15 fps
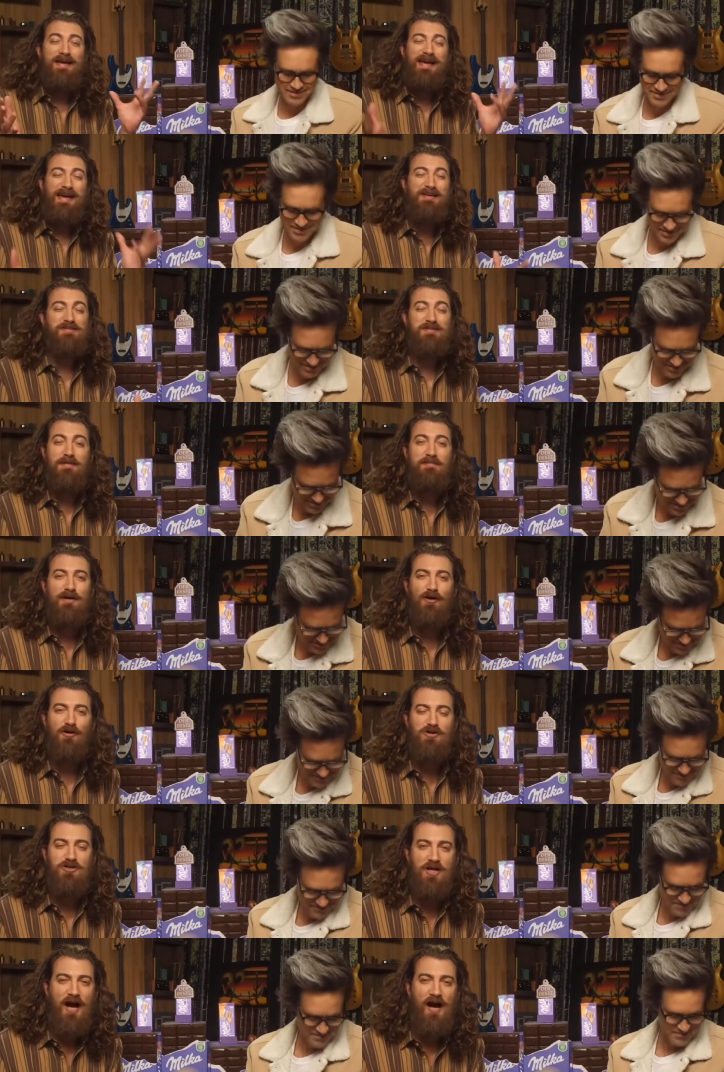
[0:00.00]
Speaker 1: is the
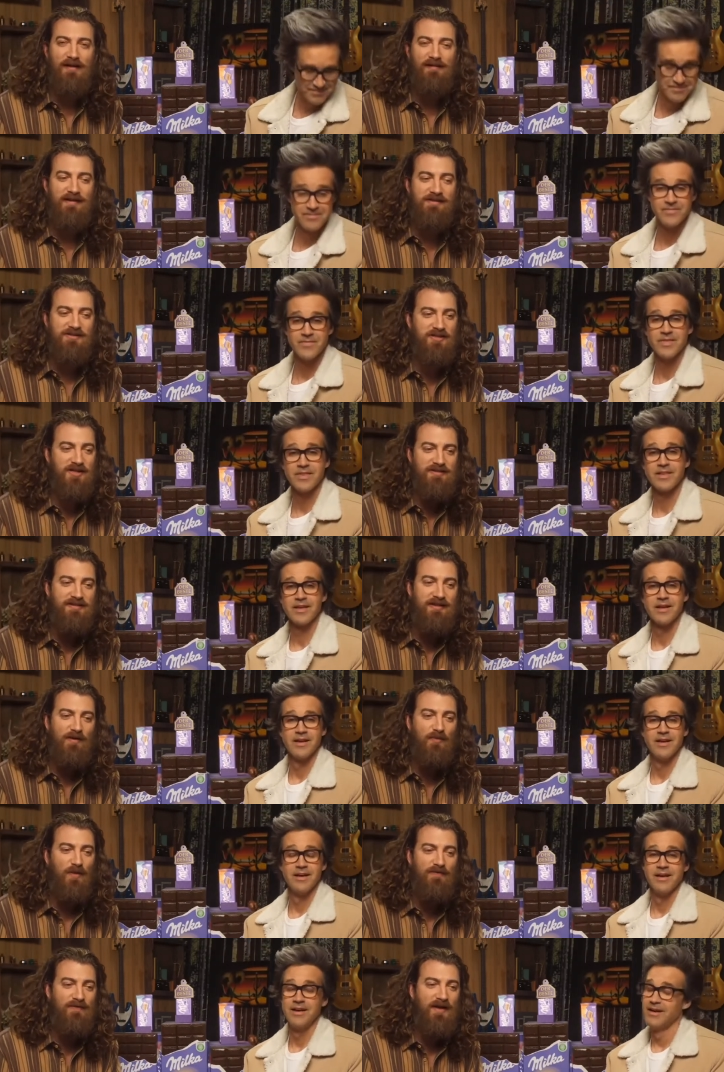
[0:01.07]
milk chocolate. Just
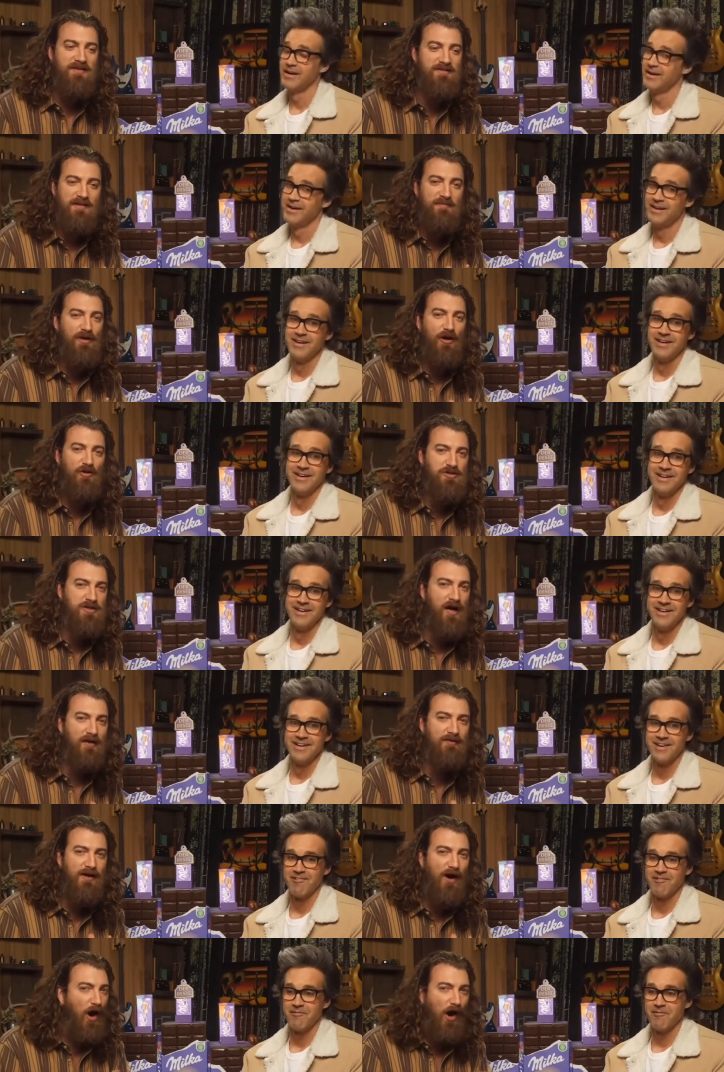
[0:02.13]
get one that's the milk
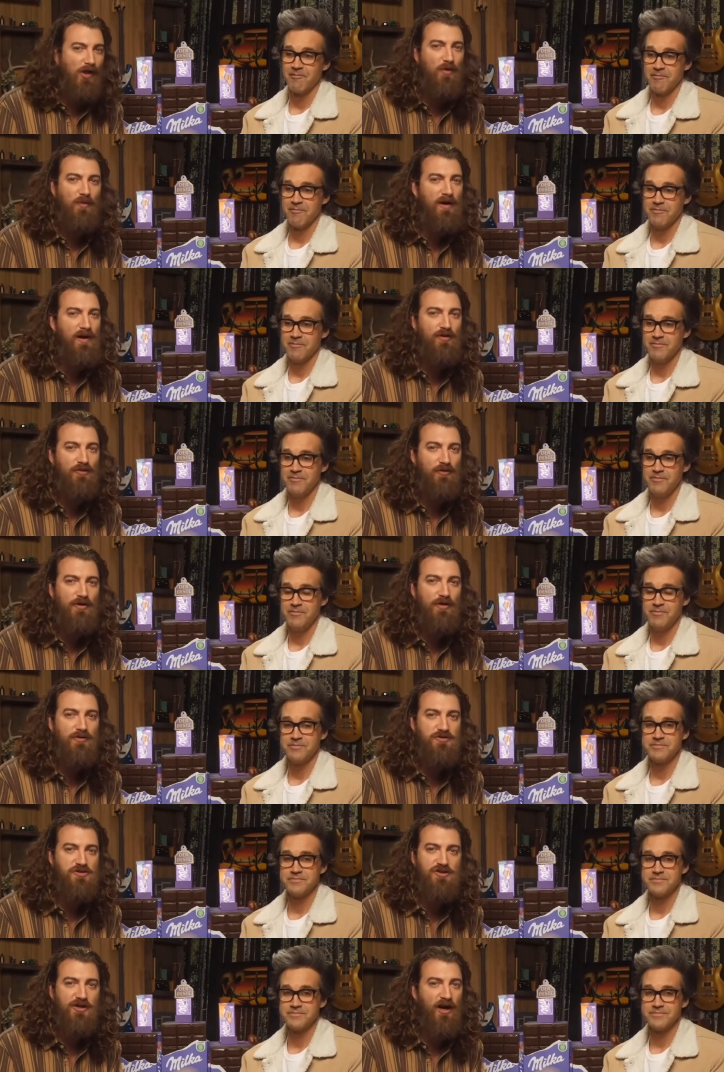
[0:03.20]
chocolate all the way
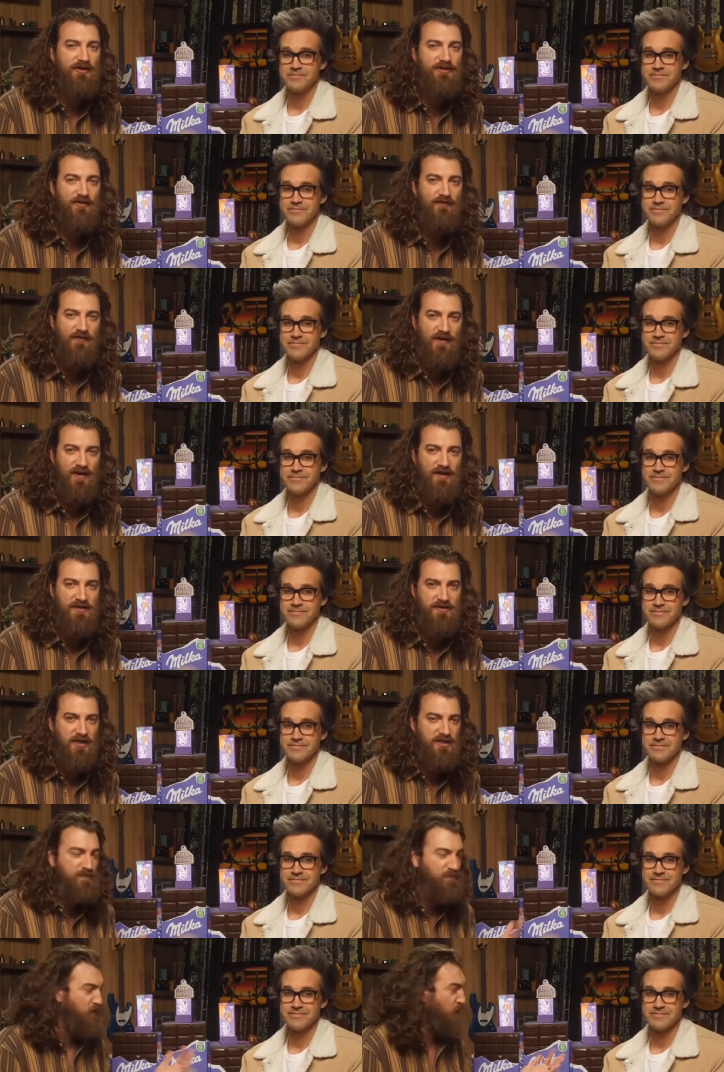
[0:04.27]
through, start to finish.
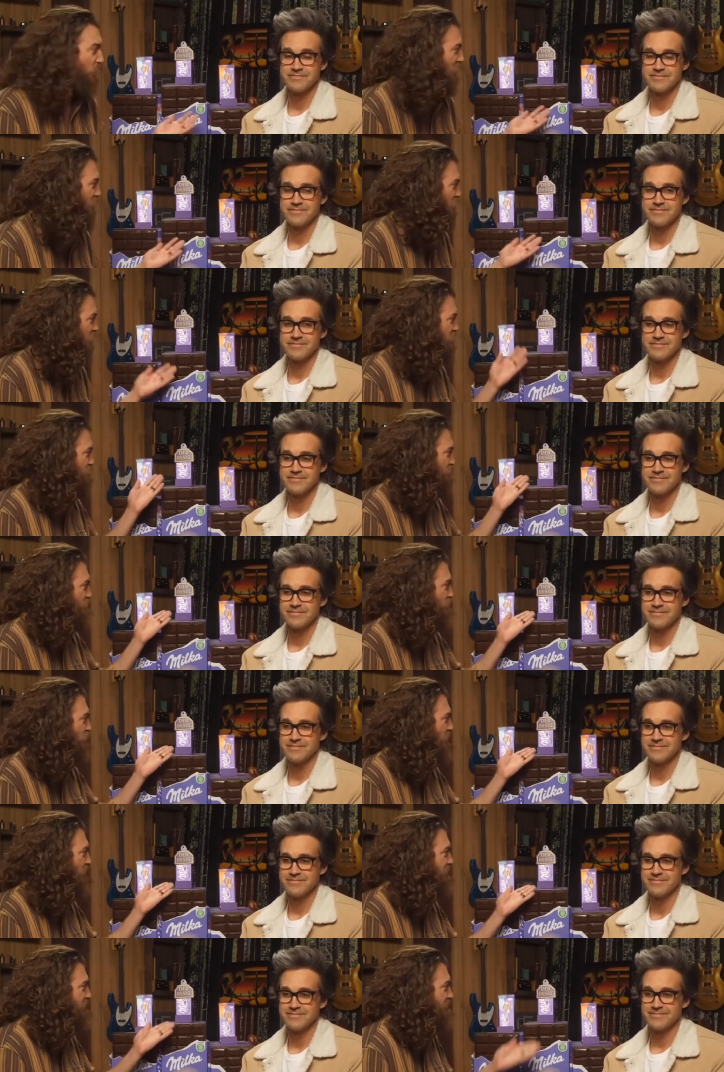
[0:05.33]
It's beautiful, it's
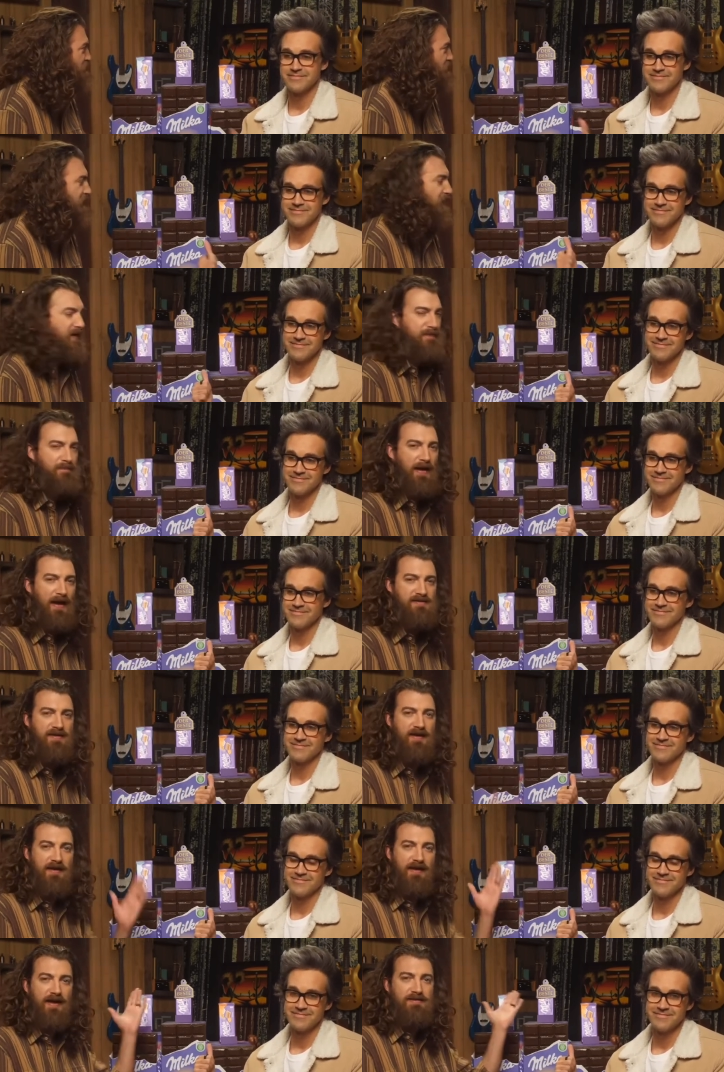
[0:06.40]
pure, it doesn't get any
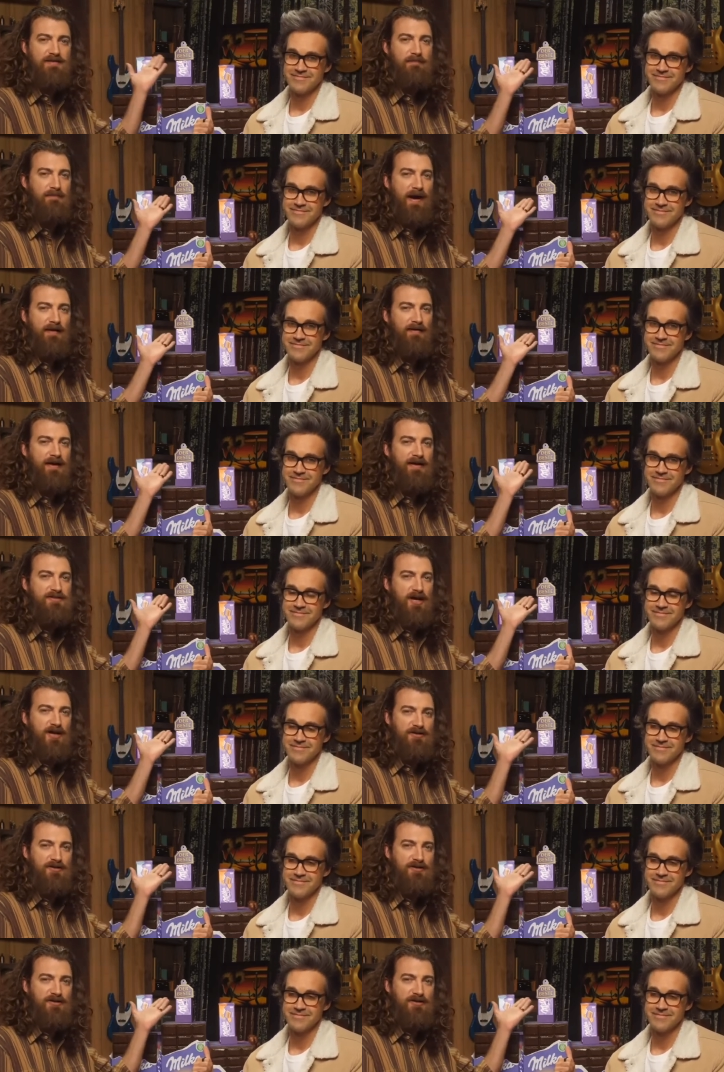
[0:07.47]
best. It's better, it's